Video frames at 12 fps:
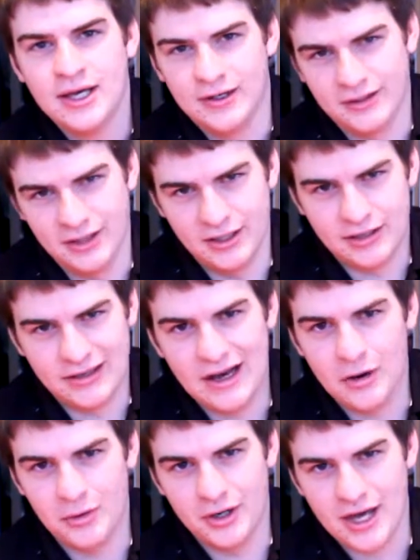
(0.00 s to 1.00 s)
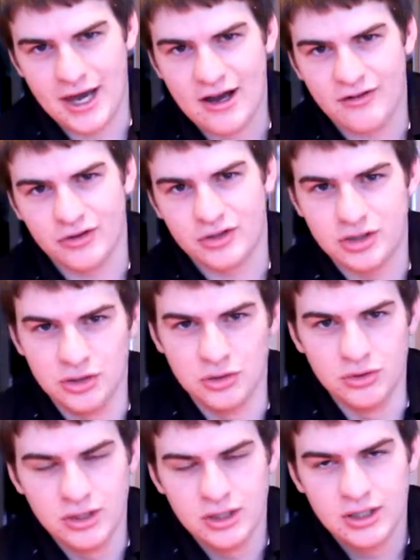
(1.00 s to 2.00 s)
in like an hour and a half or 2,